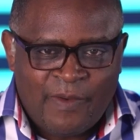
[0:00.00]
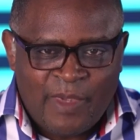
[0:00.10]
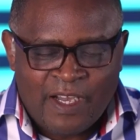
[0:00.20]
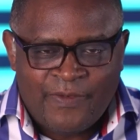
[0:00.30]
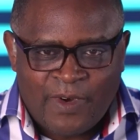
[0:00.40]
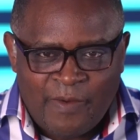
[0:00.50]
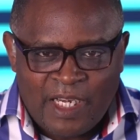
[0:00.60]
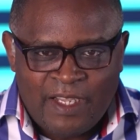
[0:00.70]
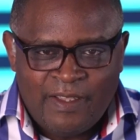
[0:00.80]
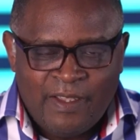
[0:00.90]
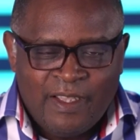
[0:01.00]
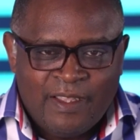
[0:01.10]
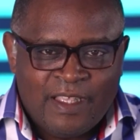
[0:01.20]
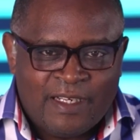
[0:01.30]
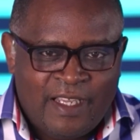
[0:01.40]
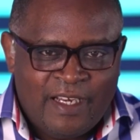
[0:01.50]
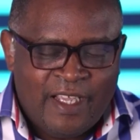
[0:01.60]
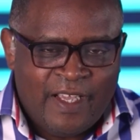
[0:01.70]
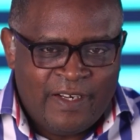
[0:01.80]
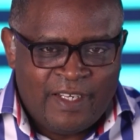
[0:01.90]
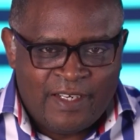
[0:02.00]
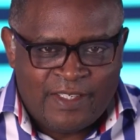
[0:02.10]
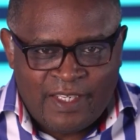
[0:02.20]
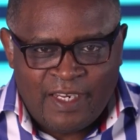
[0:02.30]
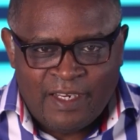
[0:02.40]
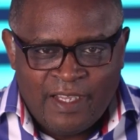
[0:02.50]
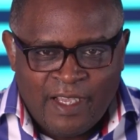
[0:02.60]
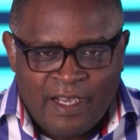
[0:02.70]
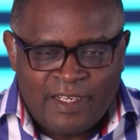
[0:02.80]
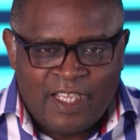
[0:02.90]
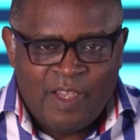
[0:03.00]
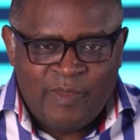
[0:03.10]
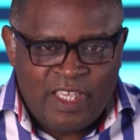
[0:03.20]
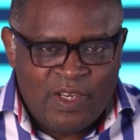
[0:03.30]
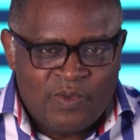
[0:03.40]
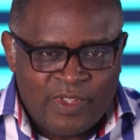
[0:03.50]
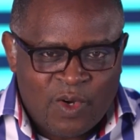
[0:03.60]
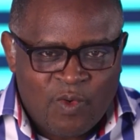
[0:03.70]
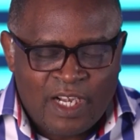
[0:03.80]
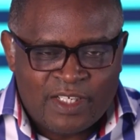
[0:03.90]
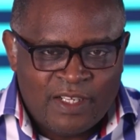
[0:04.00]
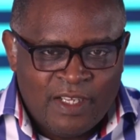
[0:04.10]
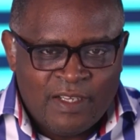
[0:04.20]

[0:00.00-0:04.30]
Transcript: a family that inherited sin and came into the world